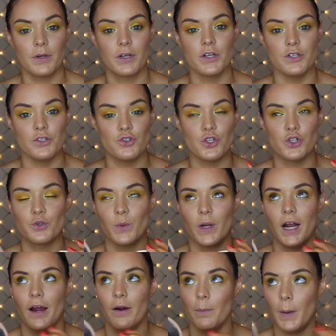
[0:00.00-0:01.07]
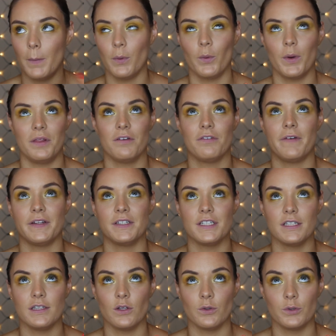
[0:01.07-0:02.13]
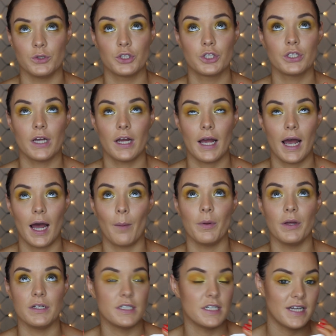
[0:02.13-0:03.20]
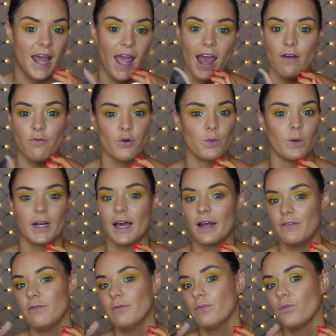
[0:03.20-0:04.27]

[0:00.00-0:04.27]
because just I remember when the Fenty launch happened and everyone had